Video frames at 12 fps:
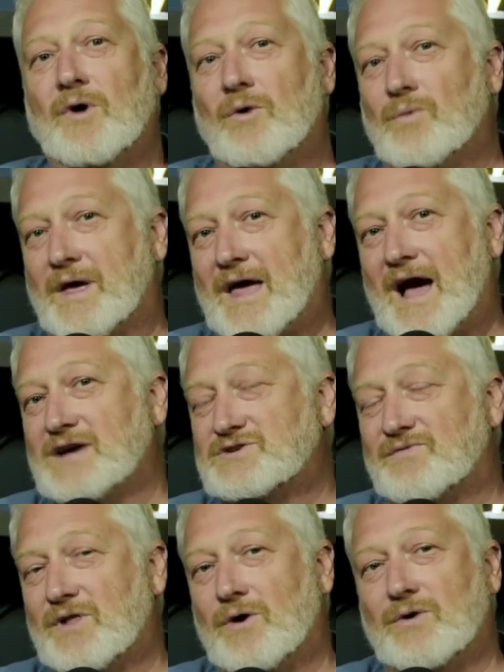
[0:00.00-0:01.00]
We cash
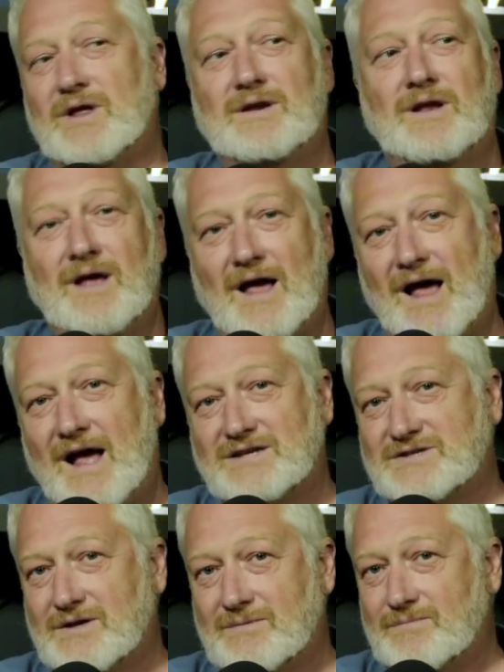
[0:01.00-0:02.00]
flowed it
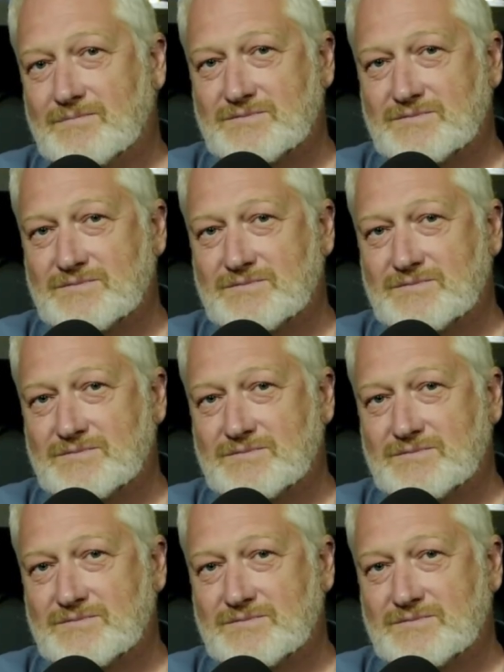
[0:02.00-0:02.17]
as a